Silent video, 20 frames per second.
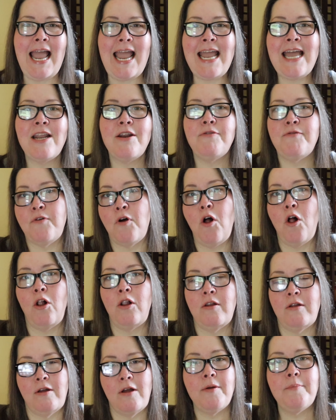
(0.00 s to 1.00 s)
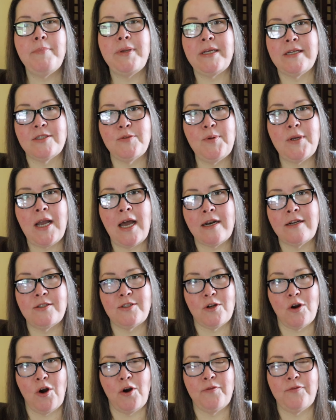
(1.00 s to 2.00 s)
and fall, because we got a
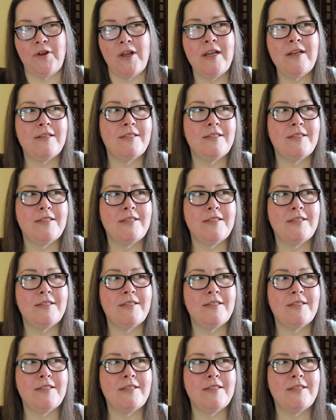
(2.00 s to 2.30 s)
scarf.